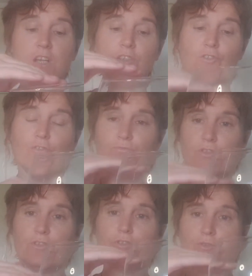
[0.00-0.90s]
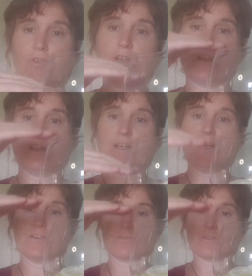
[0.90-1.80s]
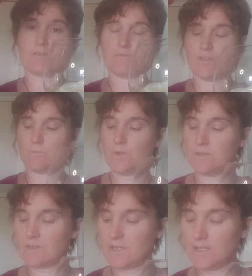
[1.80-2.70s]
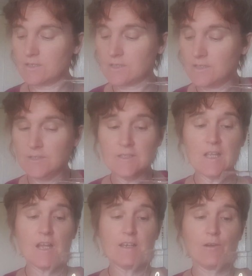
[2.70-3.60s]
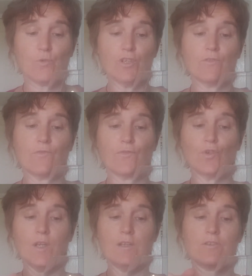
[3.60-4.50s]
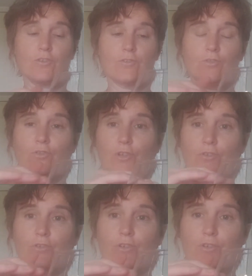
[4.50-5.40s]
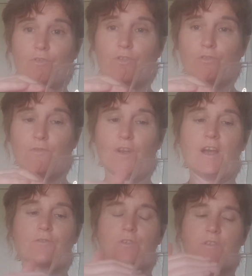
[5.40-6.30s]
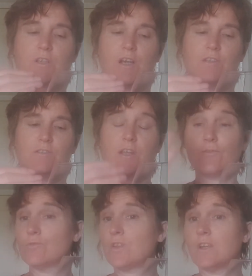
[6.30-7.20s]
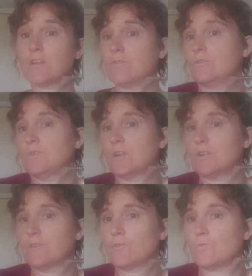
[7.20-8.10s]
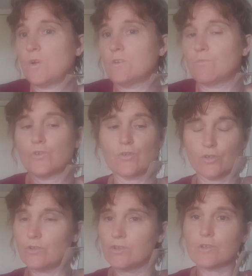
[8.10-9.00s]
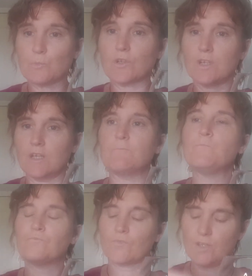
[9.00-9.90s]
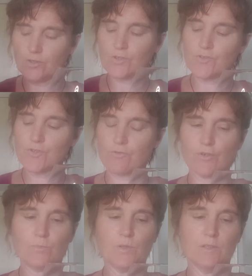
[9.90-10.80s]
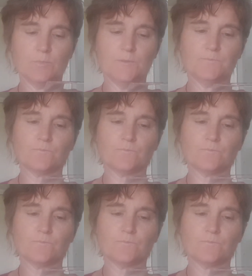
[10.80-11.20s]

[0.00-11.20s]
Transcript: So you're doing it in layers. That's basically it. Now, when you've fully done used all your flowers, and if you think, oh my God, I've got way too much sugar, you can just put it in and you can stir it up a little bit.